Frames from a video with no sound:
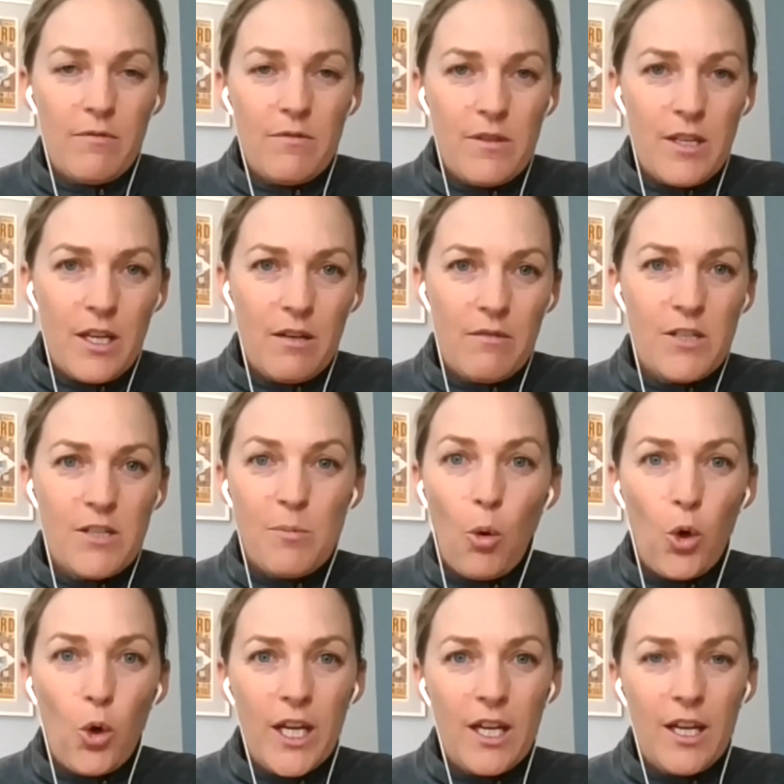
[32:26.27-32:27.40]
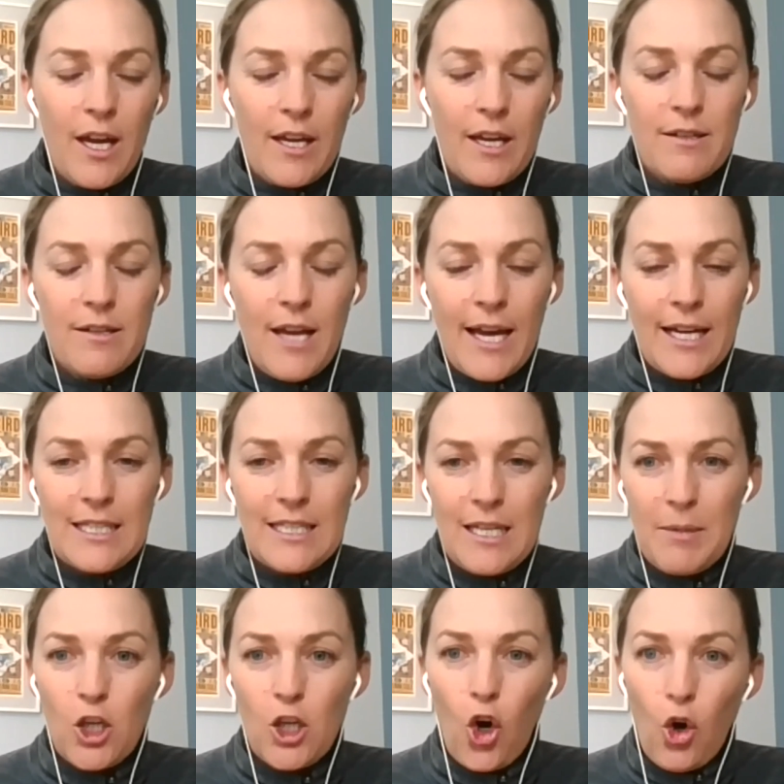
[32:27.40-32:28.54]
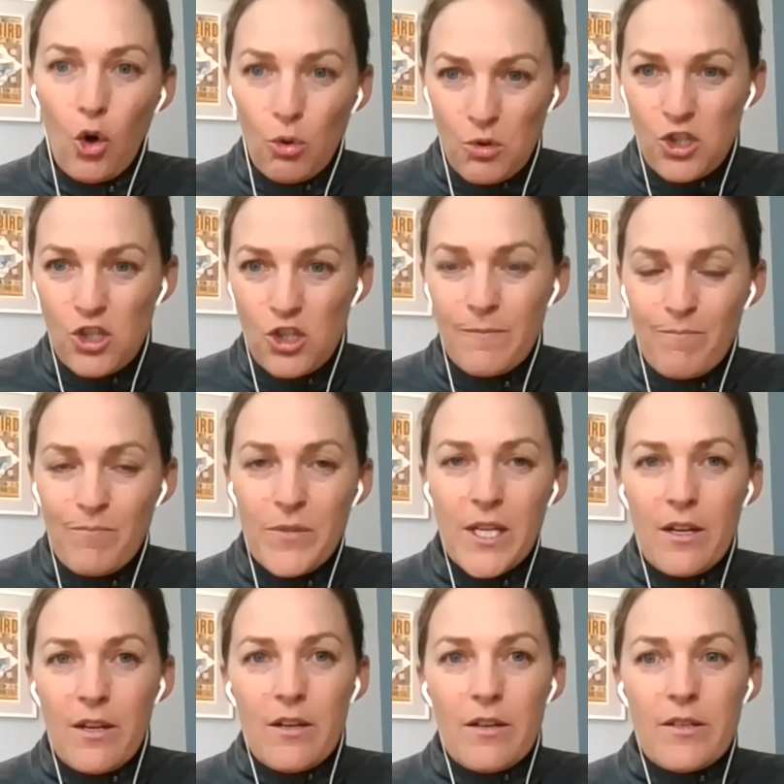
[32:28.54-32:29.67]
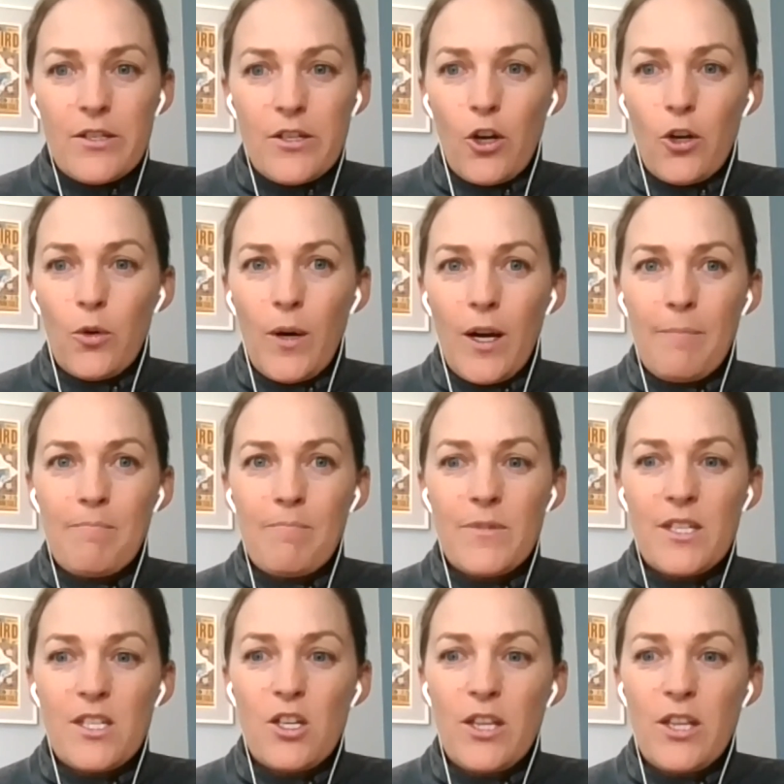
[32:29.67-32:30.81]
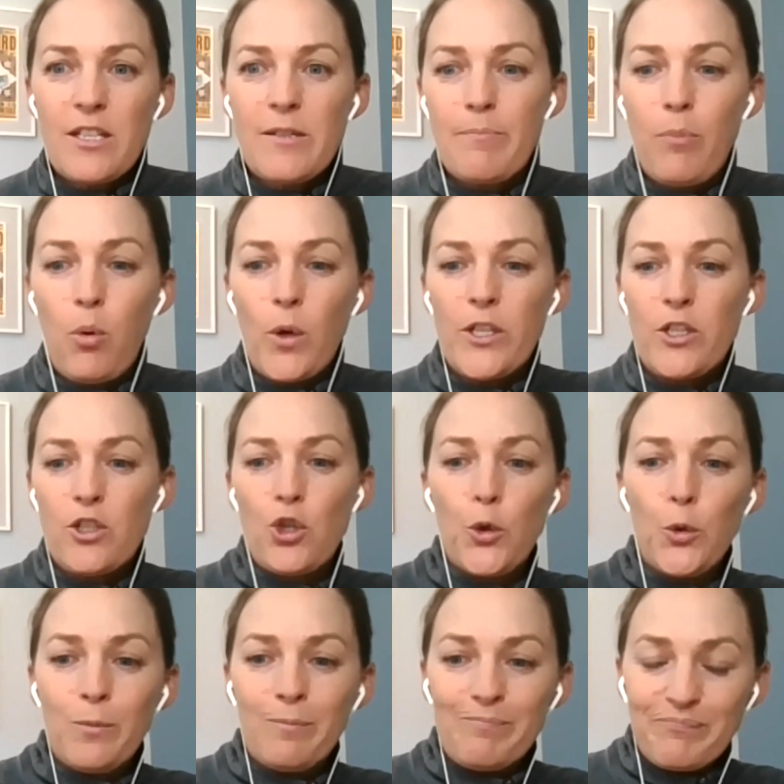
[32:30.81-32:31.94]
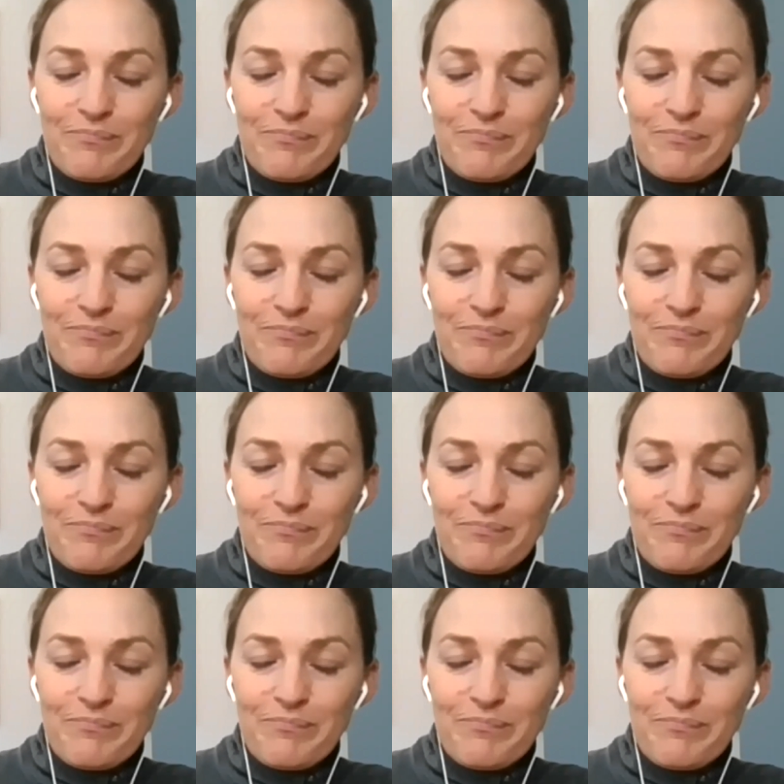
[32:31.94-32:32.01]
their sporting and academic goals. So that's point 2.